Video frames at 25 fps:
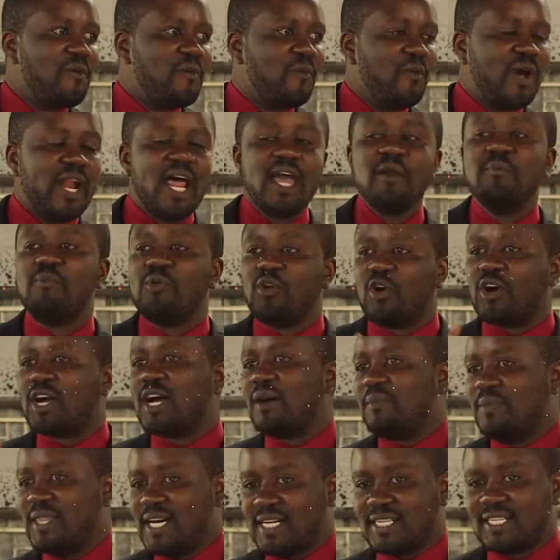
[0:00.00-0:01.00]
when I broke
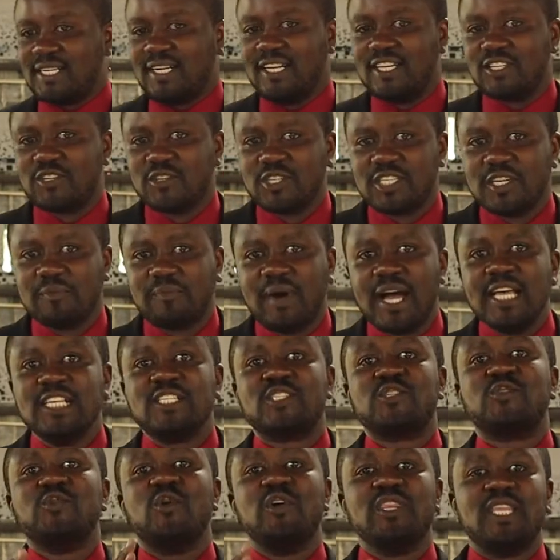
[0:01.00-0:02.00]
up that relationship, I
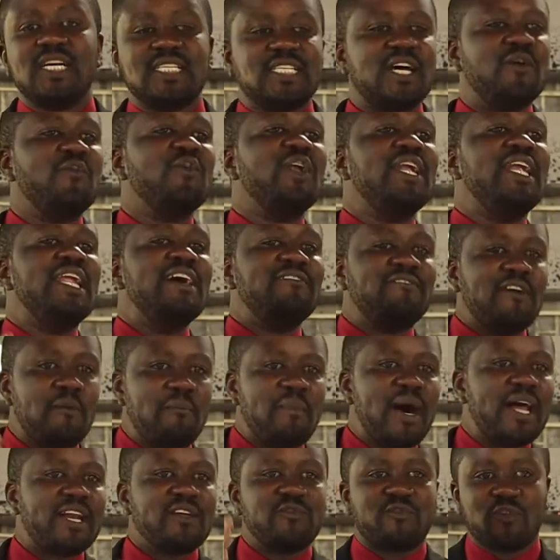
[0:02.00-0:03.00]
swore that I will never
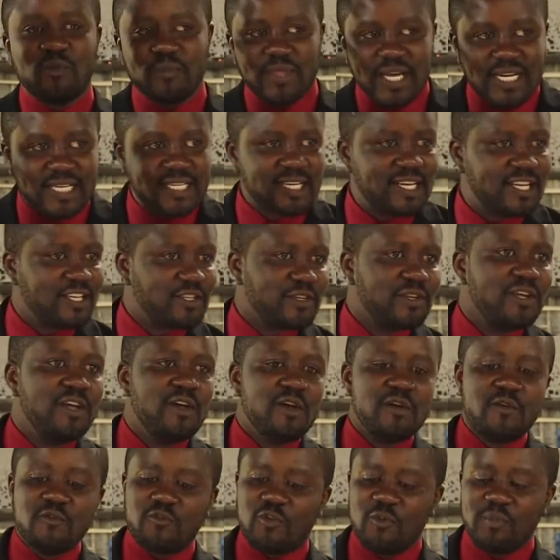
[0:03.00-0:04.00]
marry from
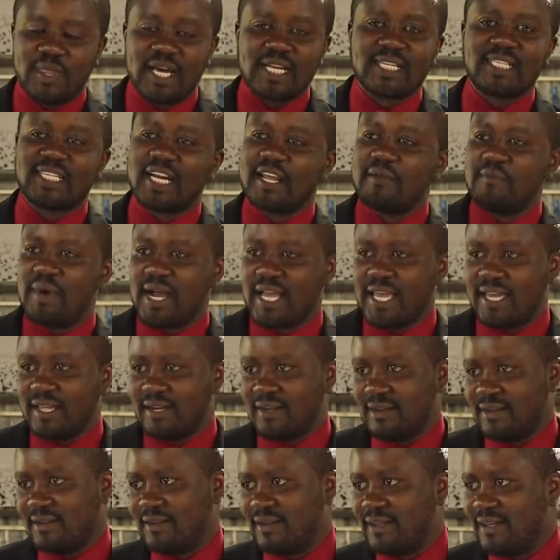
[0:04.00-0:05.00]
that tribe
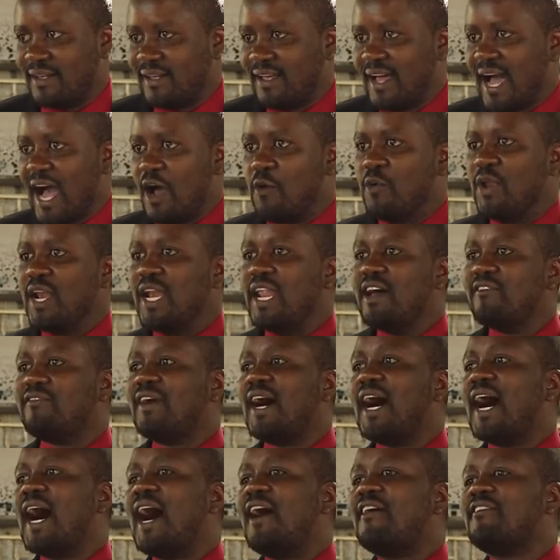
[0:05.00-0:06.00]
again. I will
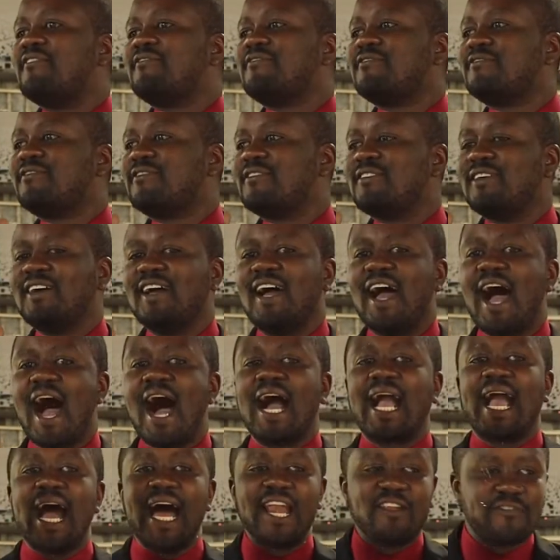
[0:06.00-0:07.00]
never have
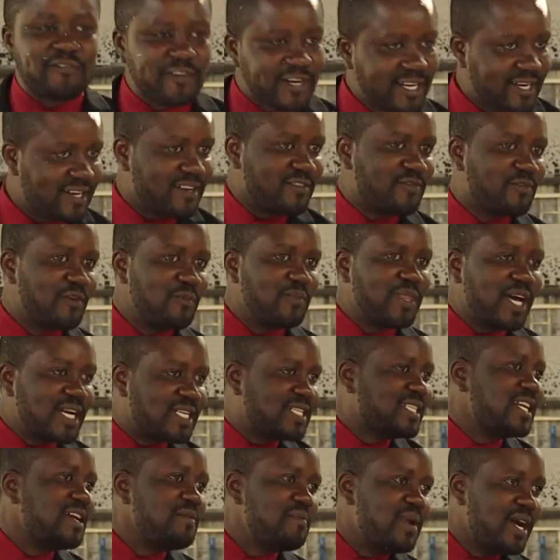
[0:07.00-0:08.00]
a girlfriend from
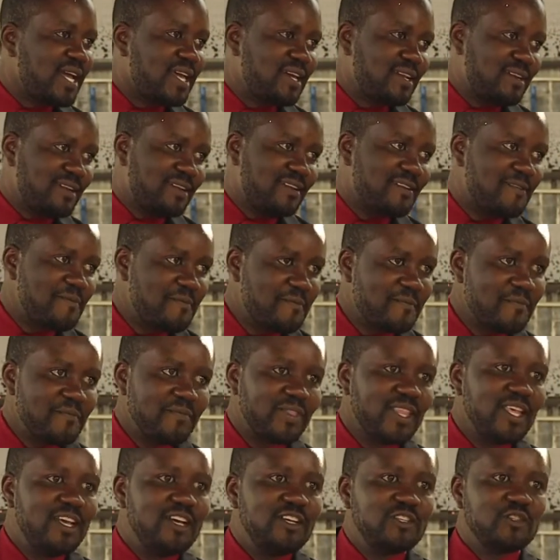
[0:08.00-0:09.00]
that tribe again.
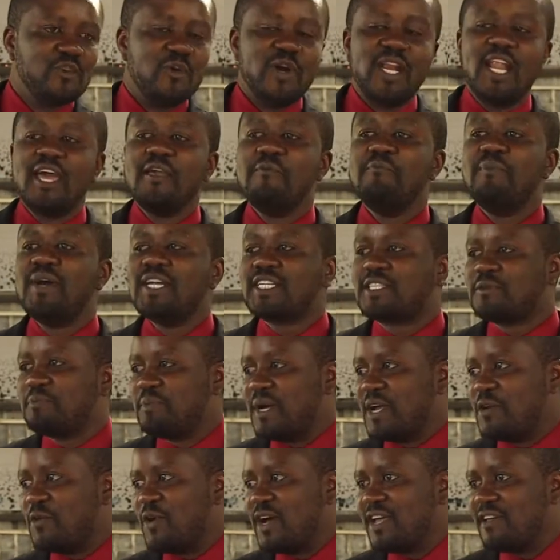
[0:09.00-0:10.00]
So when I met
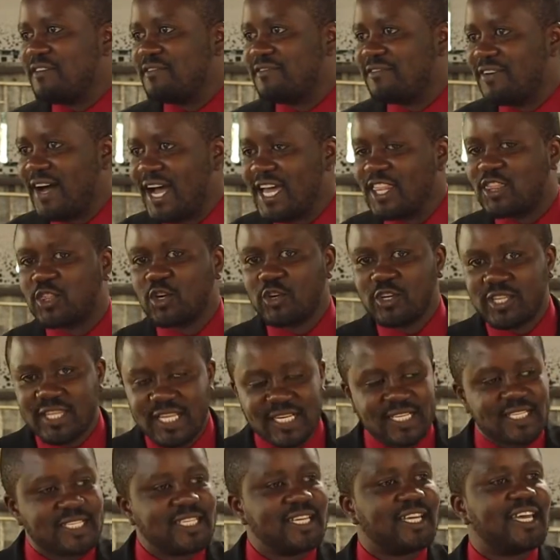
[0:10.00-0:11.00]
my wife, I thought
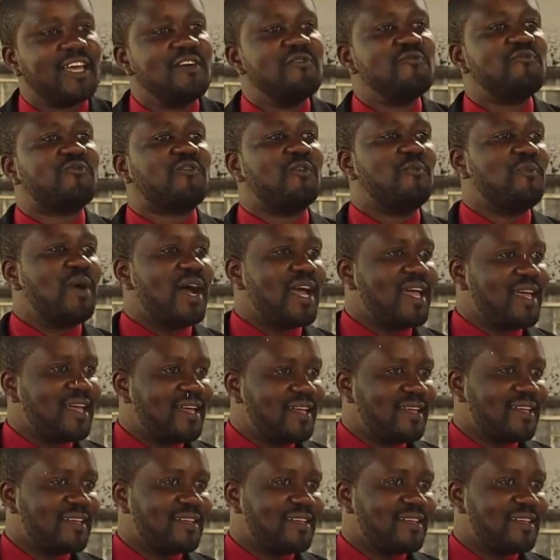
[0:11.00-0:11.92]
that she came from my